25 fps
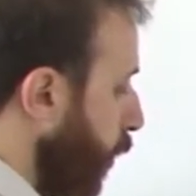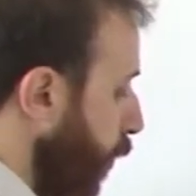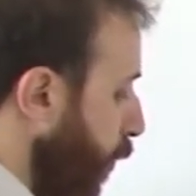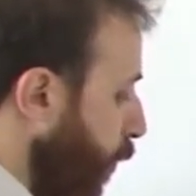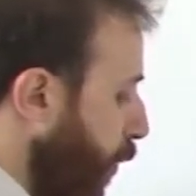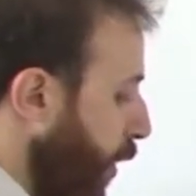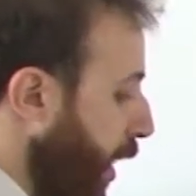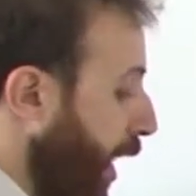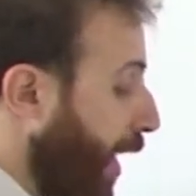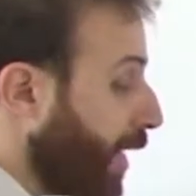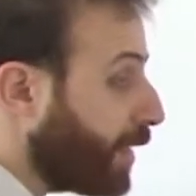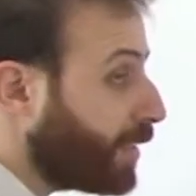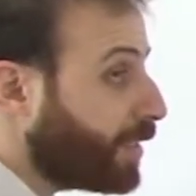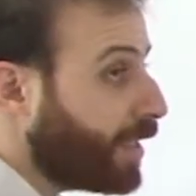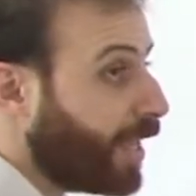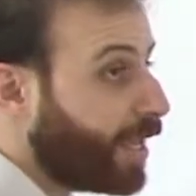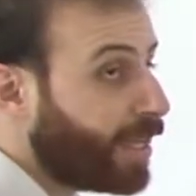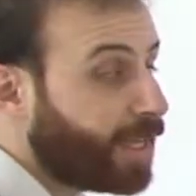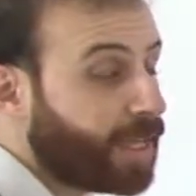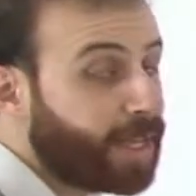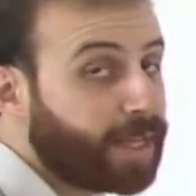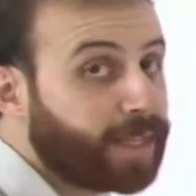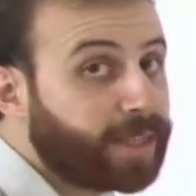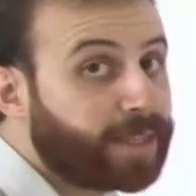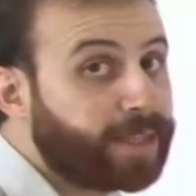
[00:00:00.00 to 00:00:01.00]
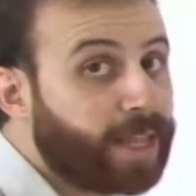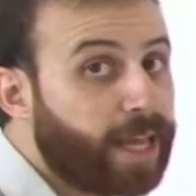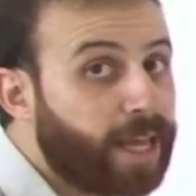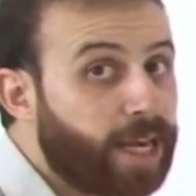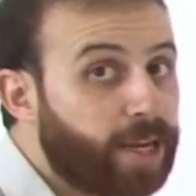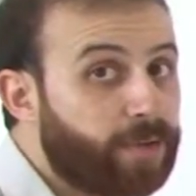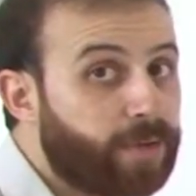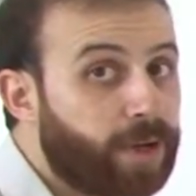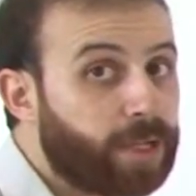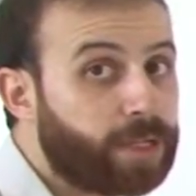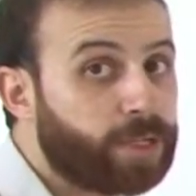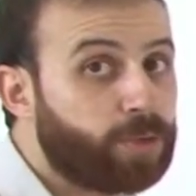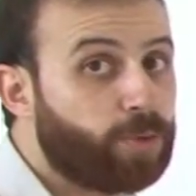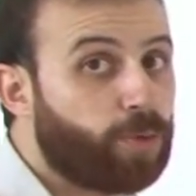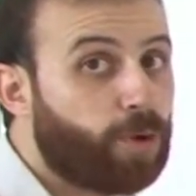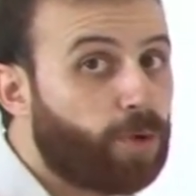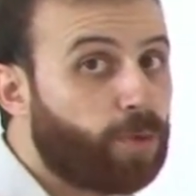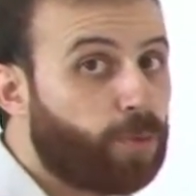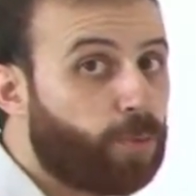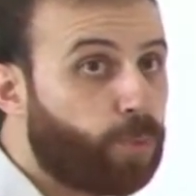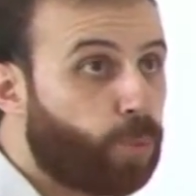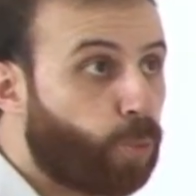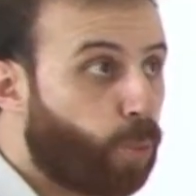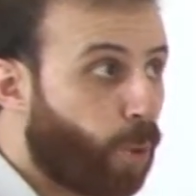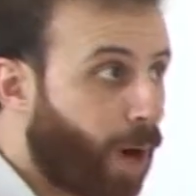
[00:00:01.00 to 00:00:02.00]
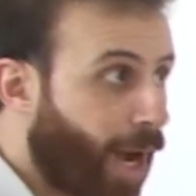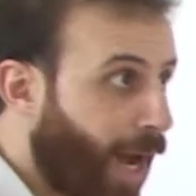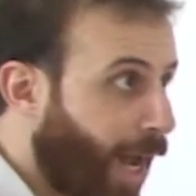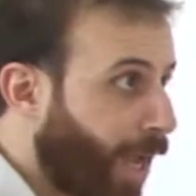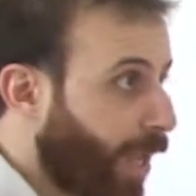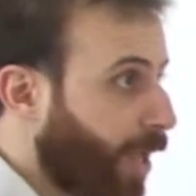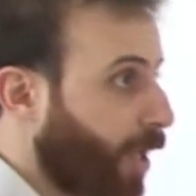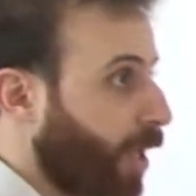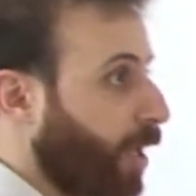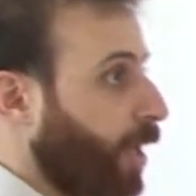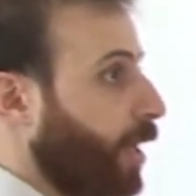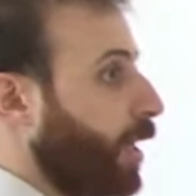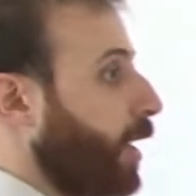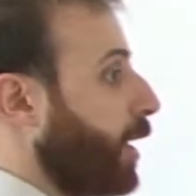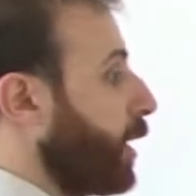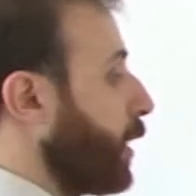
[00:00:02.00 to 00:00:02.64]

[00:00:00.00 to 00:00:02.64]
We are taking derivative of y.